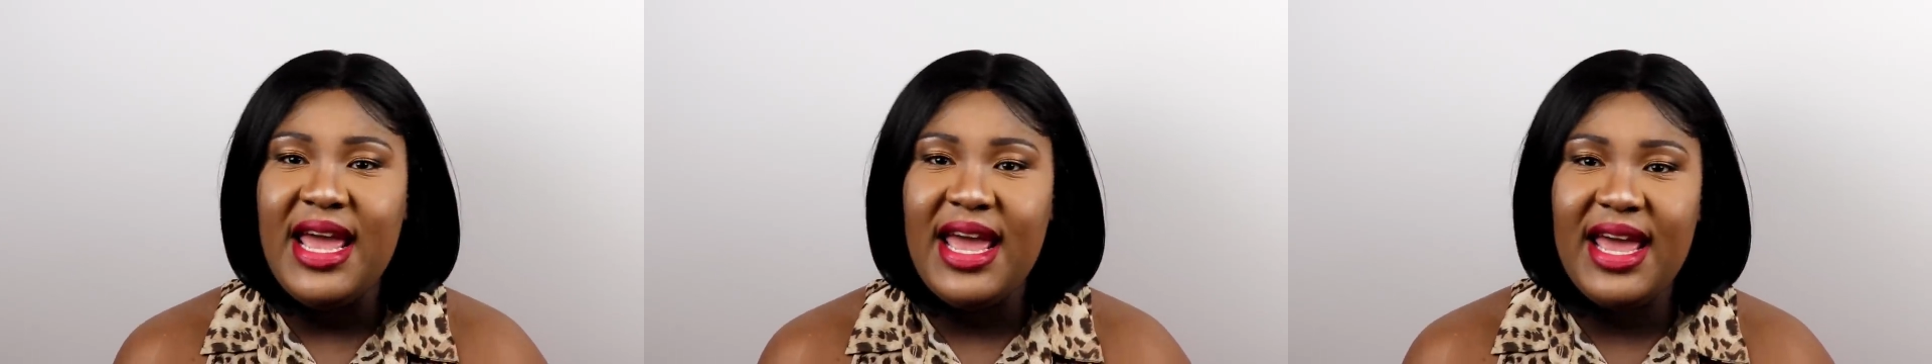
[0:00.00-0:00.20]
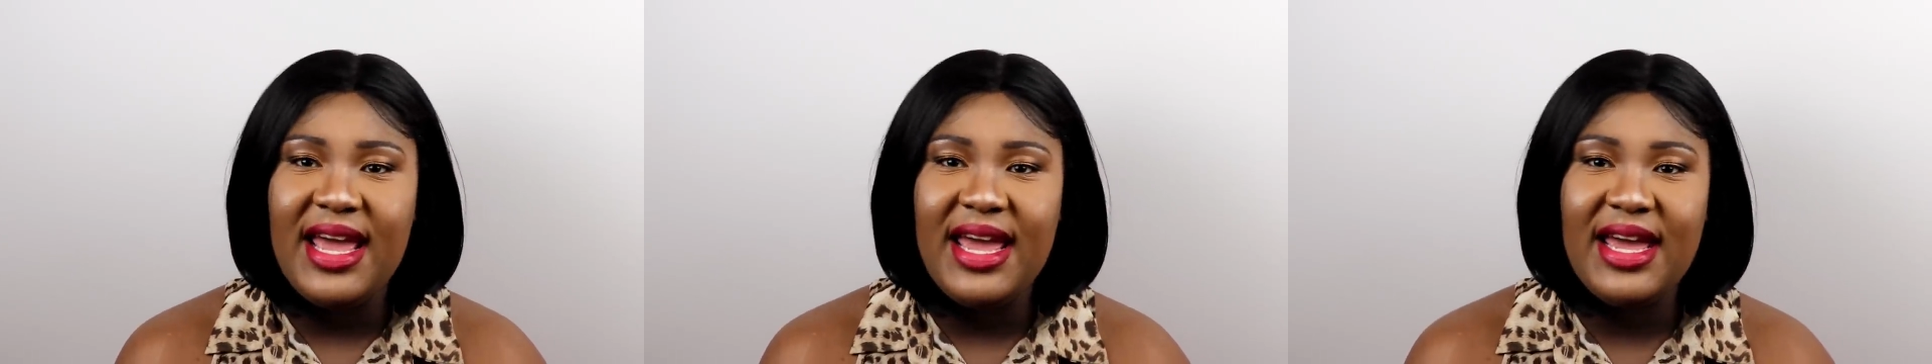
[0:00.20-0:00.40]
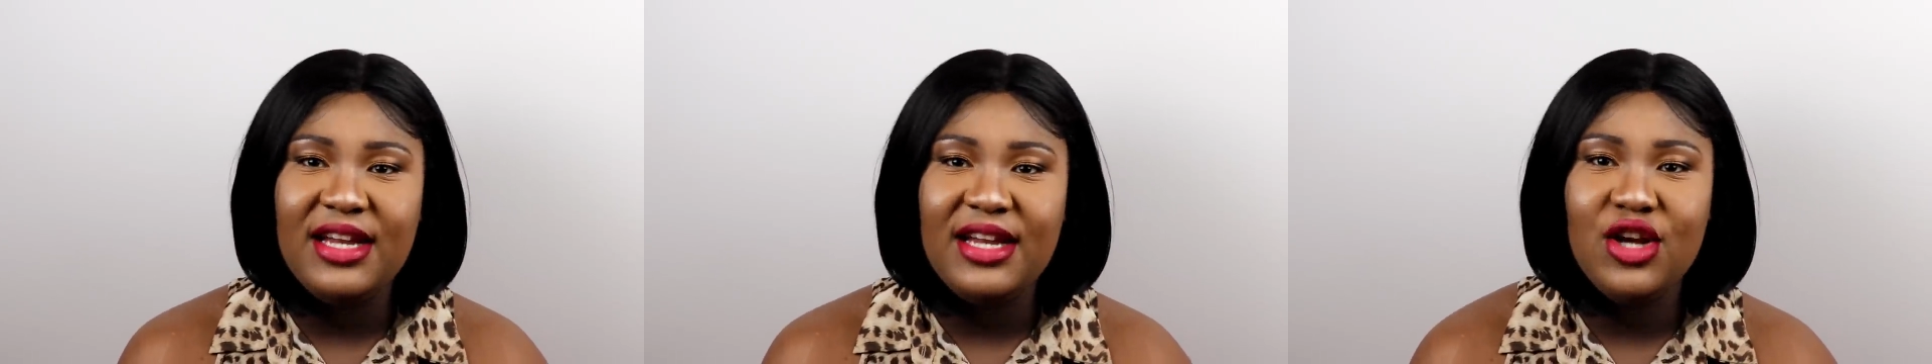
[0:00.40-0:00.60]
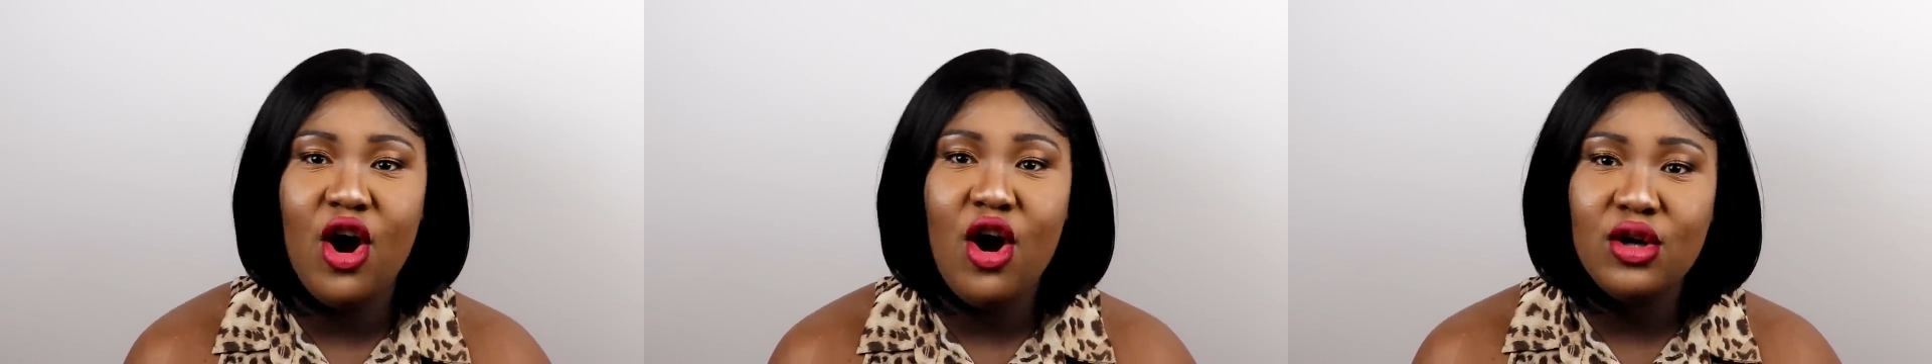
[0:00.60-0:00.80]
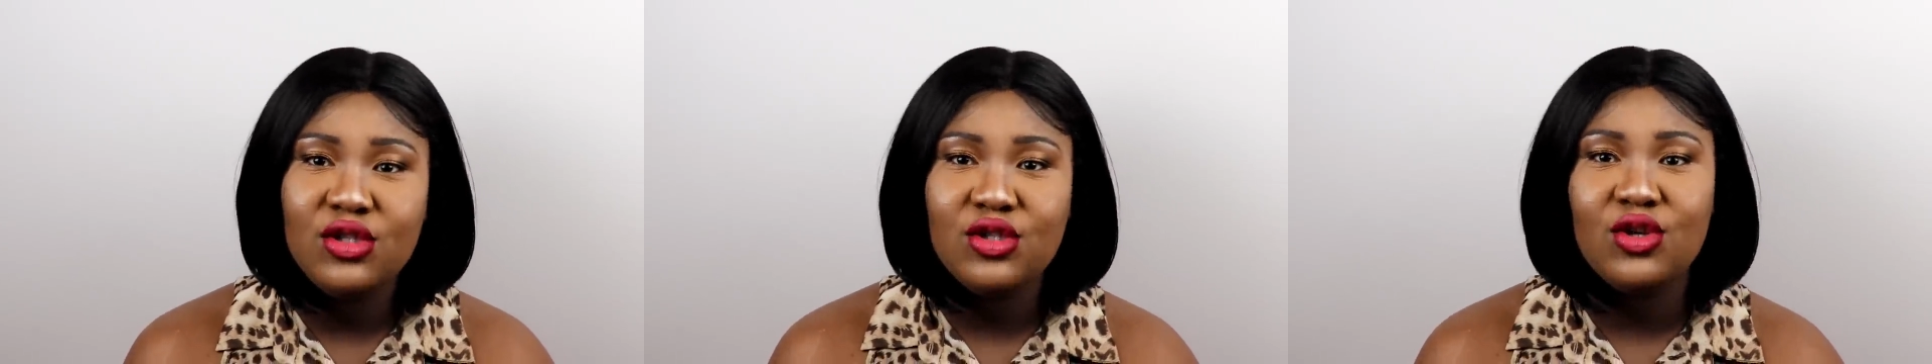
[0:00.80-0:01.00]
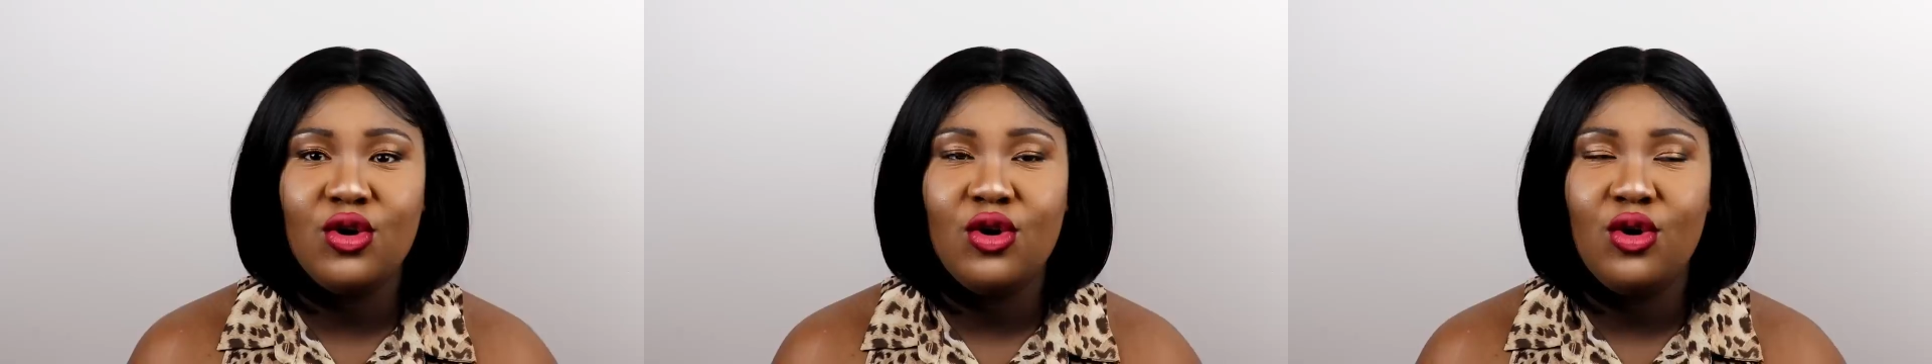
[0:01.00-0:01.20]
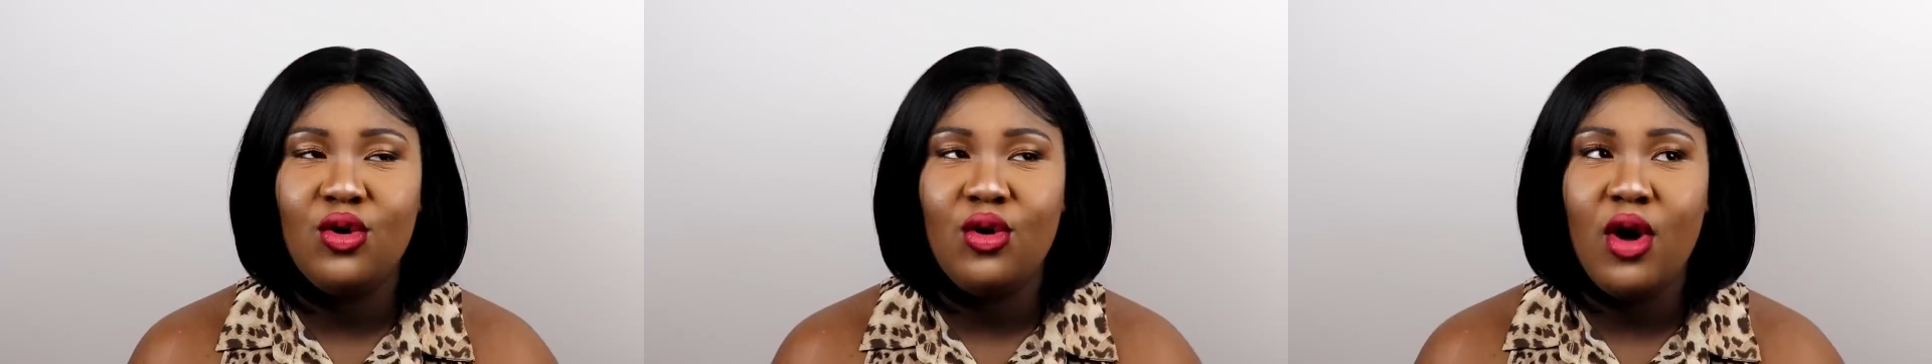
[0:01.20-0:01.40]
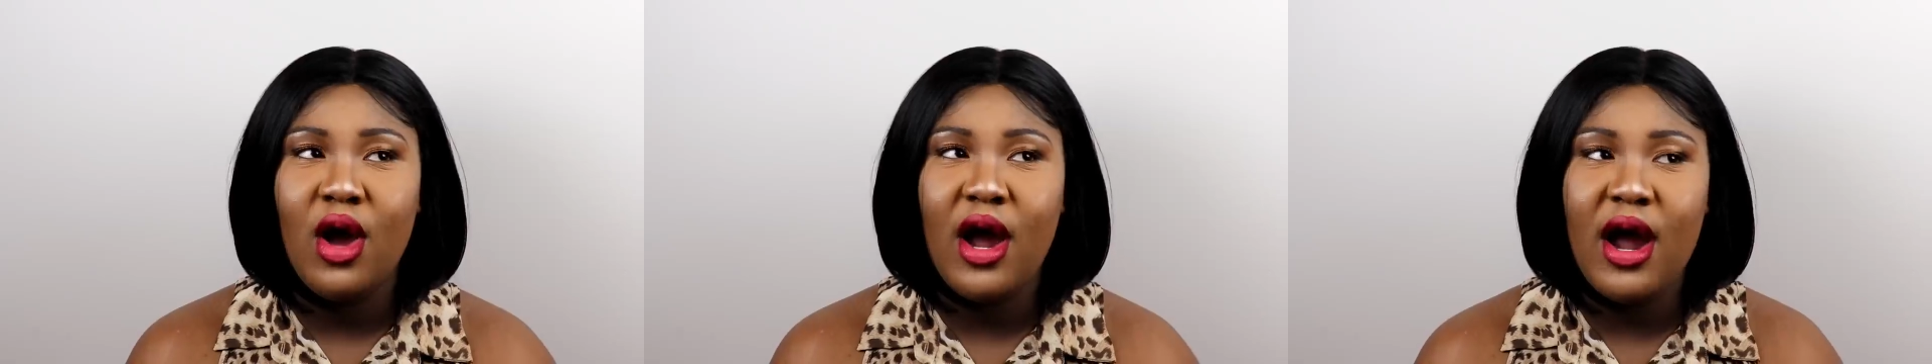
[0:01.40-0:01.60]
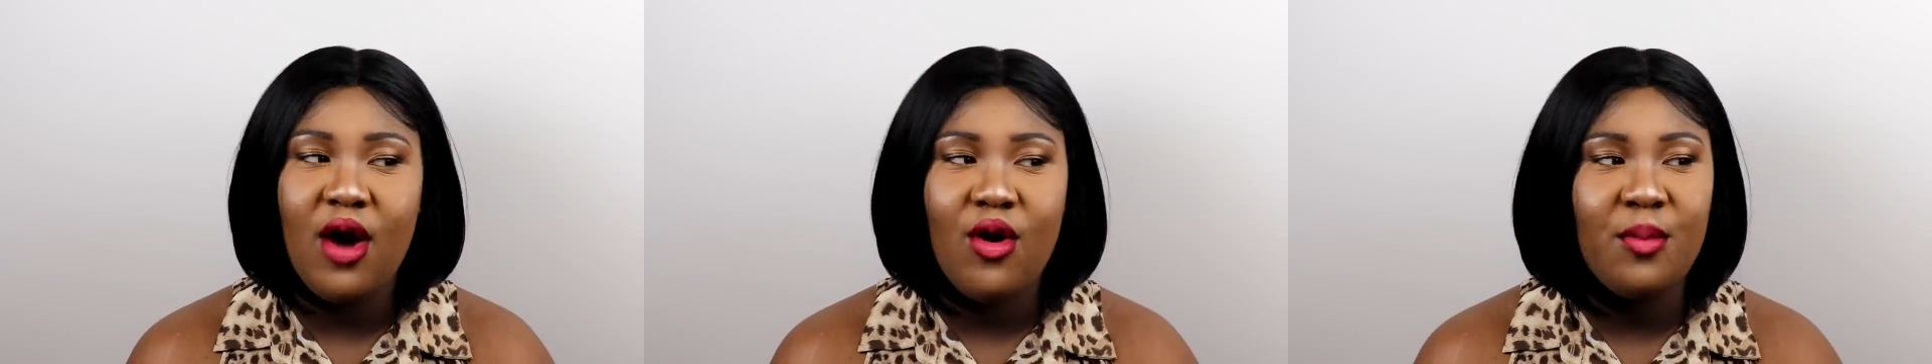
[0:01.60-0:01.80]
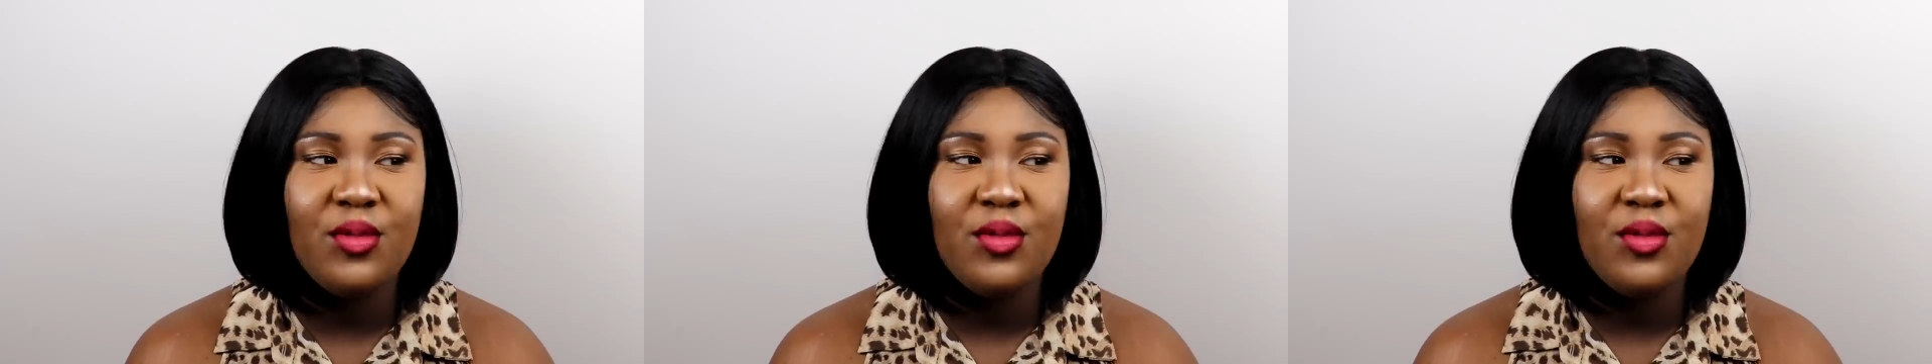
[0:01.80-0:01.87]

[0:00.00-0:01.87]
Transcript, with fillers: and also how